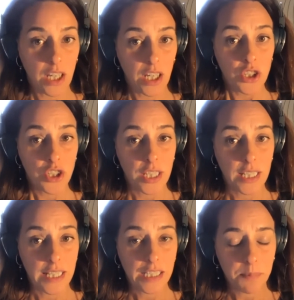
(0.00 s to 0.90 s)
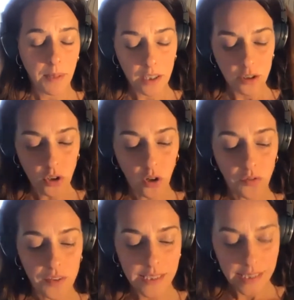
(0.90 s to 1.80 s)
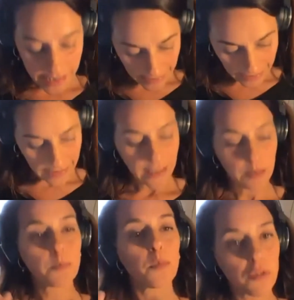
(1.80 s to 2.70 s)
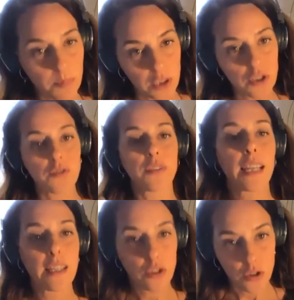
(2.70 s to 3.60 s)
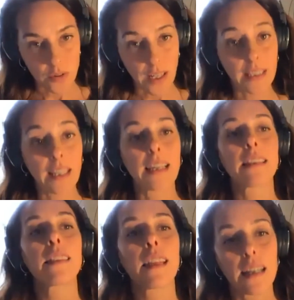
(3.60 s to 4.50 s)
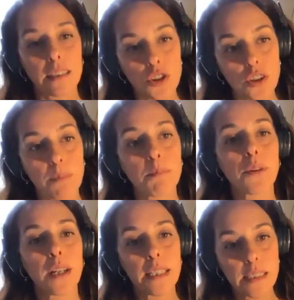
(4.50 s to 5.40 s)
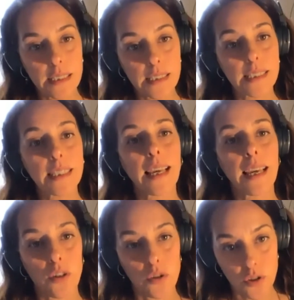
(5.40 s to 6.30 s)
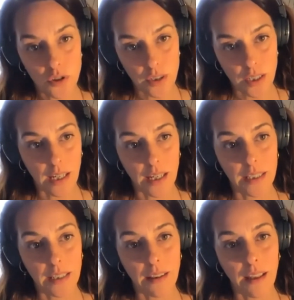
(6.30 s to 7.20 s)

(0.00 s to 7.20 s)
She is part of the cyclical movements of nature, and in that she embraces chaos and